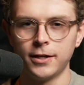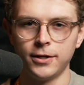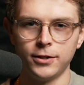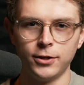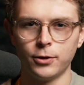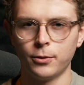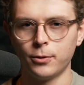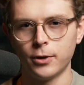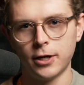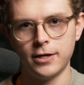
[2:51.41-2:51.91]

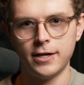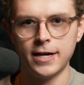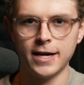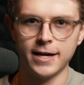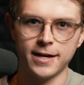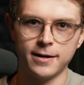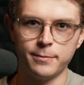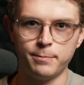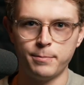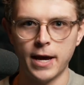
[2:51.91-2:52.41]
a
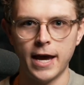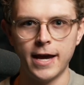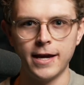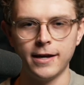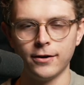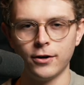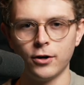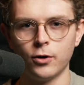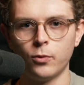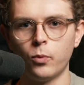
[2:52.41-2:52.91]
nick in
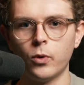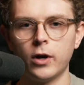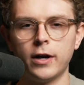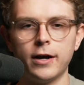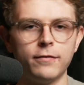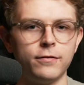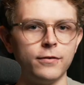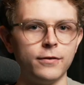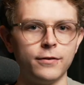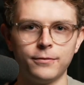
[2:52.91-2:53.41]
paint or
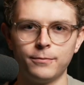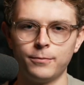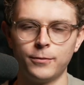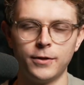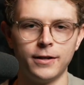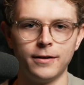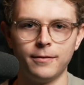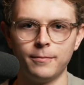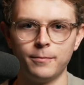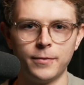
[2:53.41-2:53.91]
whatever
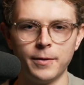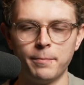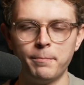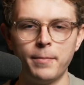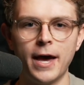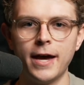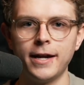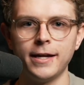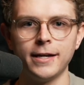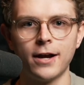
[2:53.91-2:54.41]
the
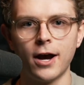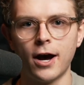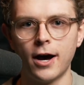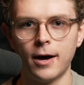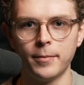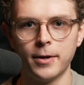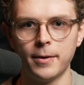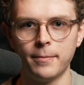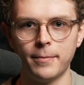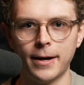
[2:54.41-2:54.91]
petty
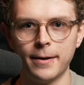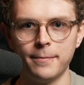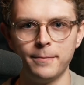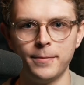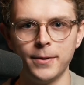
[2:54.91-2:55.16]
comment might